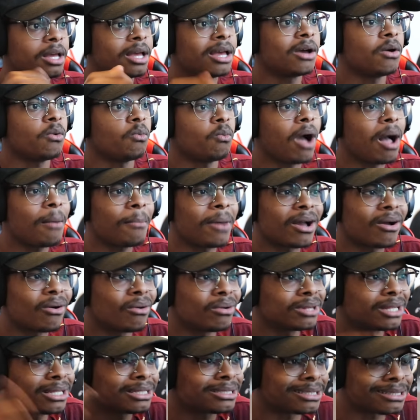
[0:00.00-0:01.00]
Why am I gonna
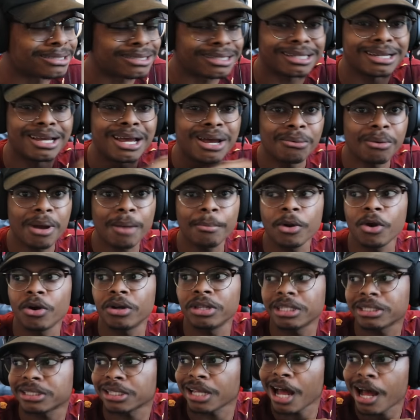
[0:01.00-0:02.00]
listen to? Why am I gonna
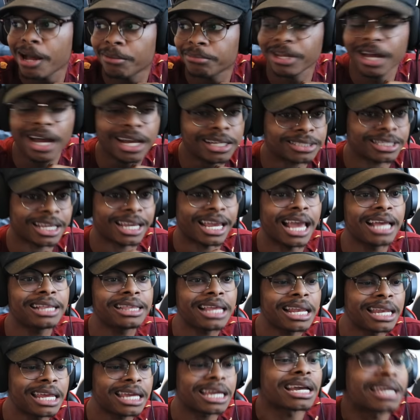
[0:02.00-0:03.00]
listen to? ImDontai. Ain't that
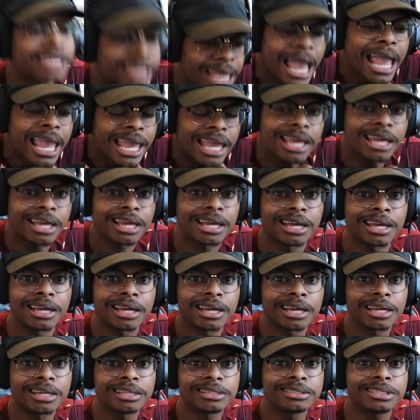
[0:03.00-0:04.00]
nigga gay?
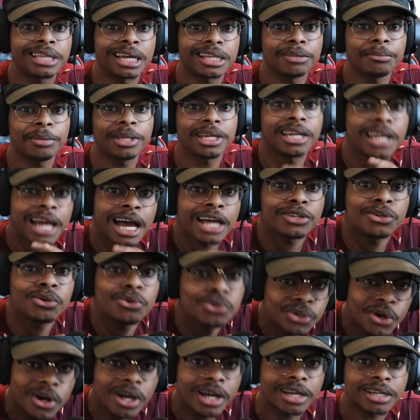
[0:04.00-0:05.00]
Telling me to not do
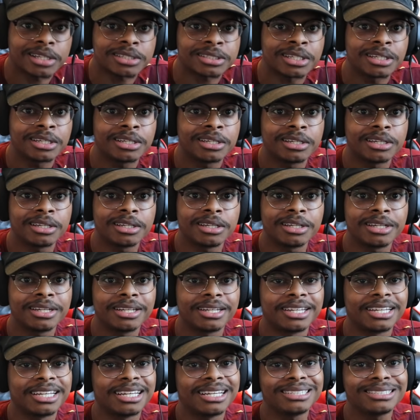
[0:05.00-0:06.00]
drugs.
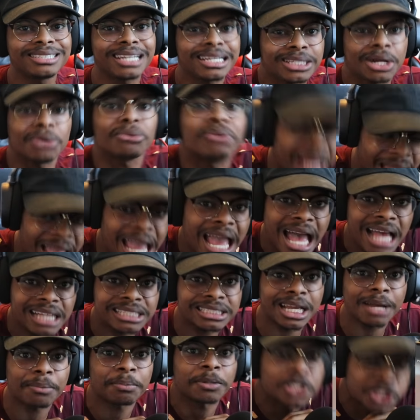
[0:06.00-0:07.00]
Shut your gay ass
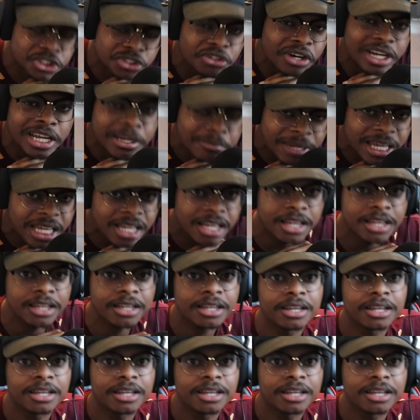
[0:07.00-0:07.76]
up and string, nigga.